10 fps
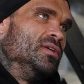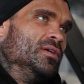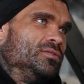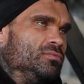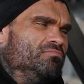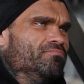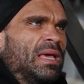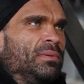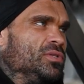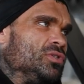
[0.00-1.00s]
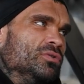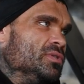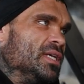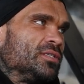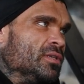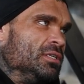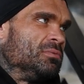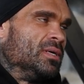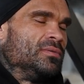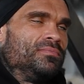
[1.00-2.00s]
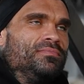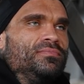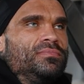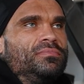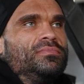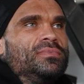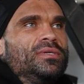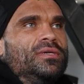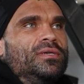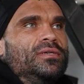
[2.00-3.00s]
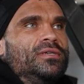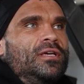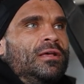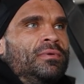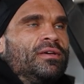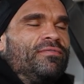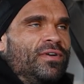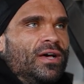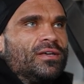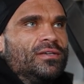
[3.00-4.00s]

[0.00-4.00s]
know, maybe 2 sets on each one. And I'm like, fuck.